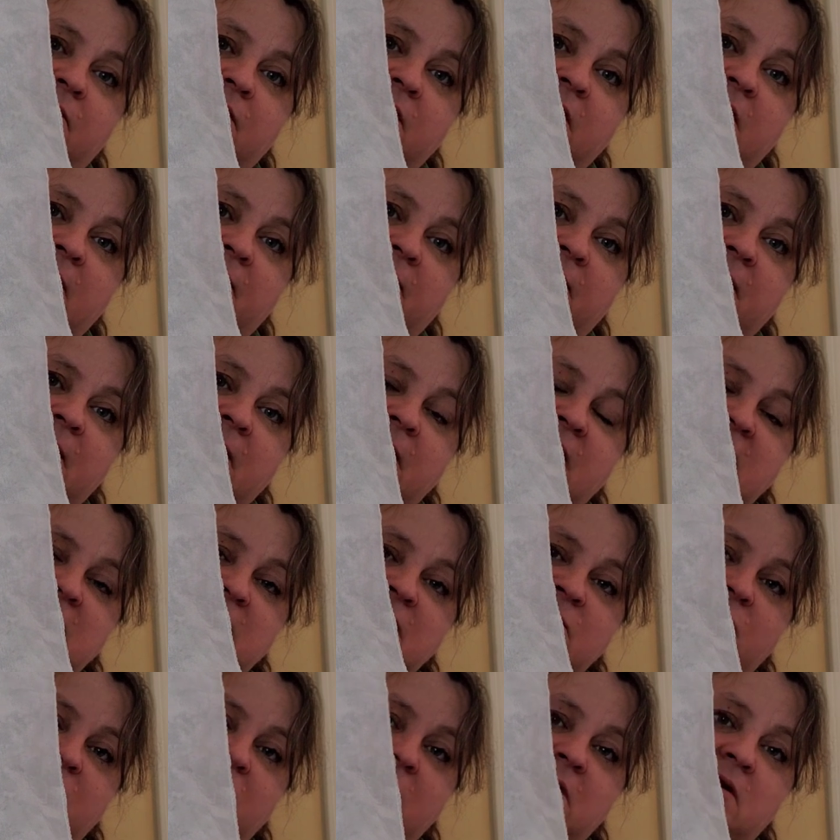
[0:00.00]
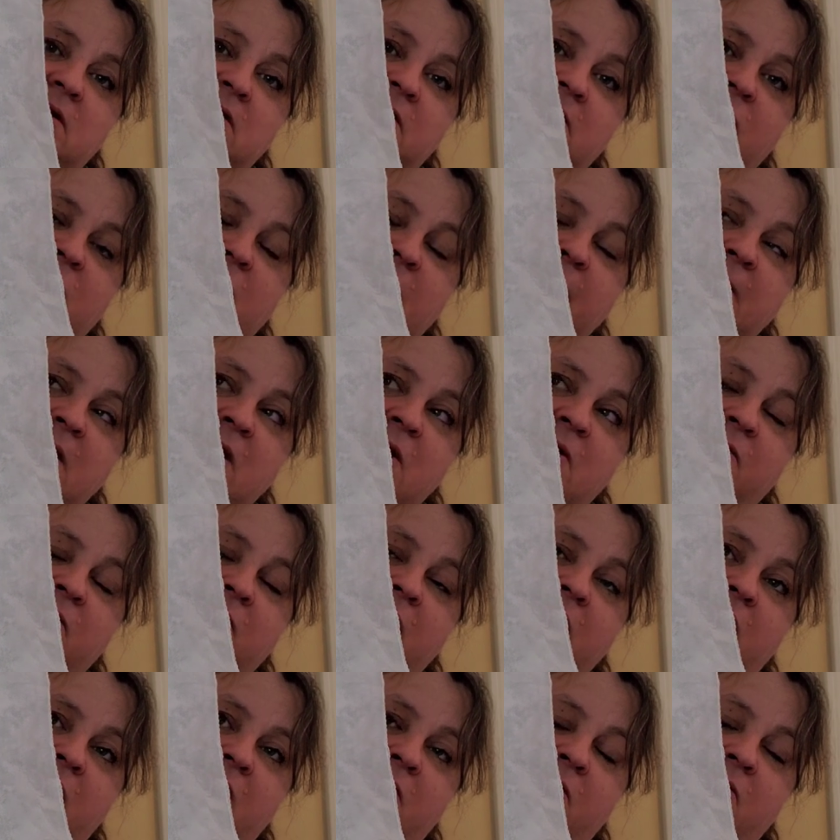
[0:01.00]
yep, this one, Whip Go
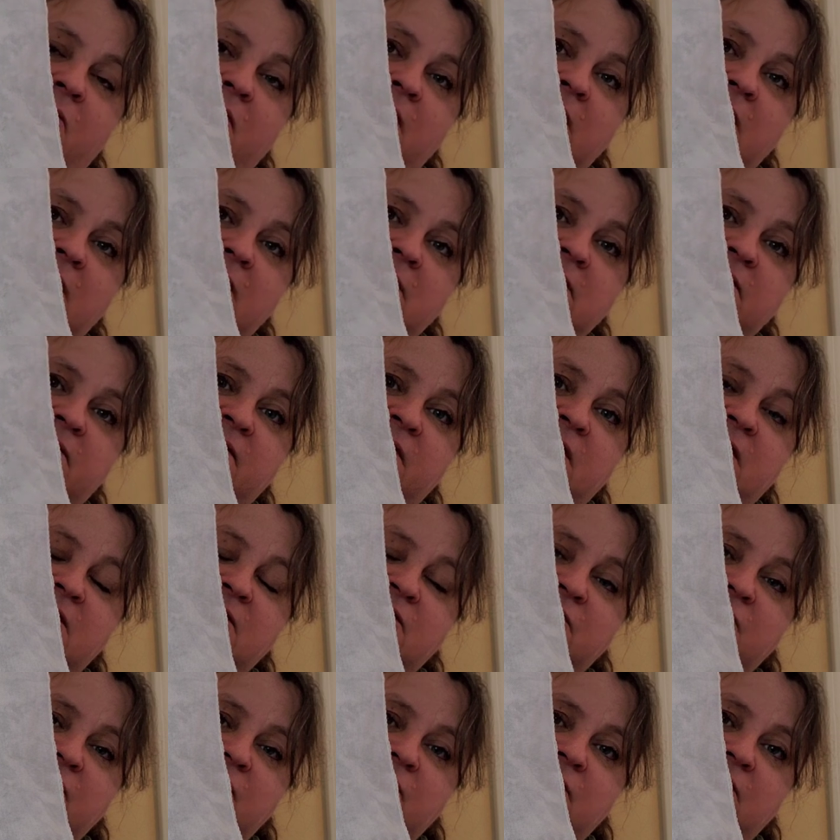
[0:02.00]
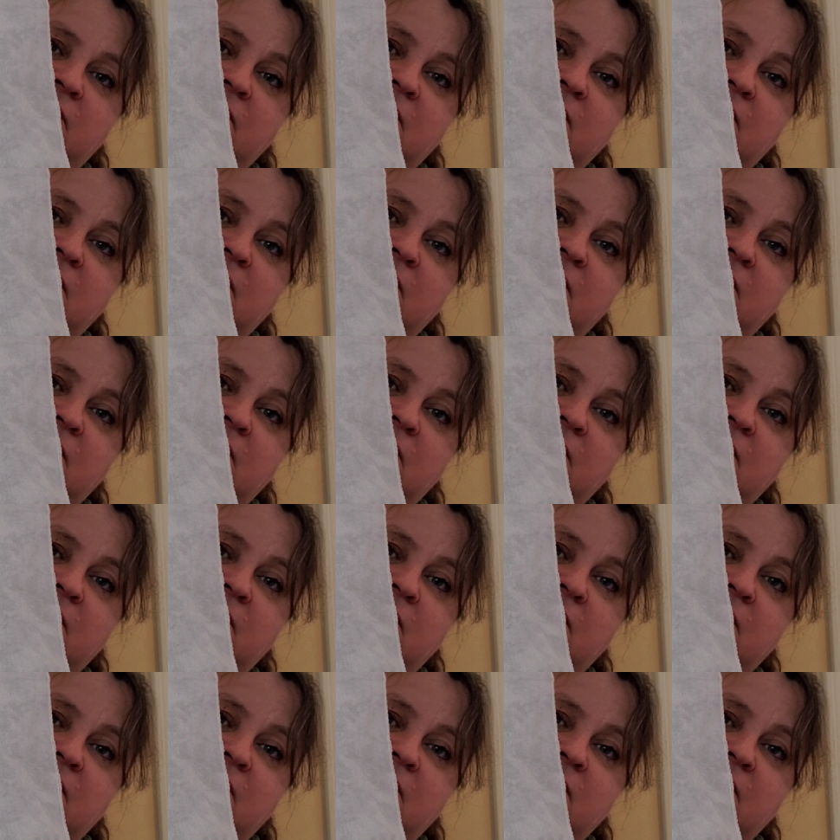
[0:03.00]
Goal, is a finish.